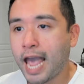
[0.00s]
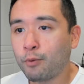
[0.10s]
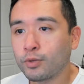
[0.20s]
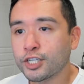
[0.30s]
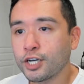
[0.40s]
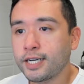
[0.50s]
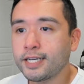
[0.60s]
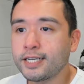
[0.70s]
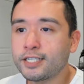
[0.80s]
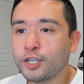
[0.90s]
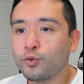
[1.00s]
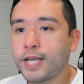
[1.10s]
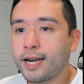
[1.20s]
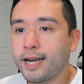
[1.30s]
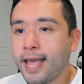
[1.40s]
And what's good is you
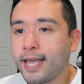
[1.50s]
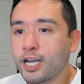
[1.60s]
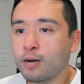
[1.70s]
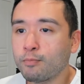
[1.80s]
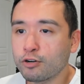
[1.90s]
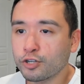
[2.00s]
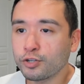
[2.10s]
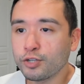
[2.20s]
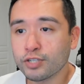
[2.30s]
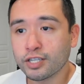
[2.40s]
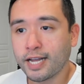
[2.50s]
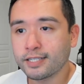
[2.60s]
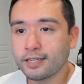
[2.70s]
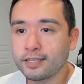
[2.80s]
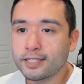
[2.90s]
get a commercial use
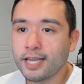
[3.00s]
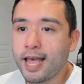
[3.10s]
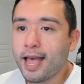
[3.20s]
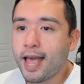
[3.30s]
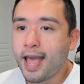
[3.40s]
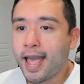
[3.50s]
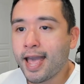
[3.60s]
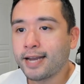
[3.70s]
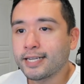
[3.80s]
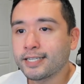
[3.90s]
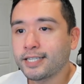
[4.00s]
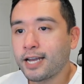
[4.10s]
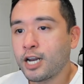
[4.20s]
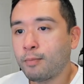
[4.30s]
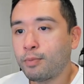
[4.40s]
license and a
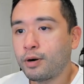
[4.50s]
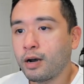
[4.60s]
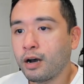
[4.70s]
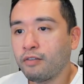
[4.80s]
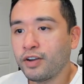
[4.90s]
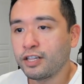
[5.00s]
set number of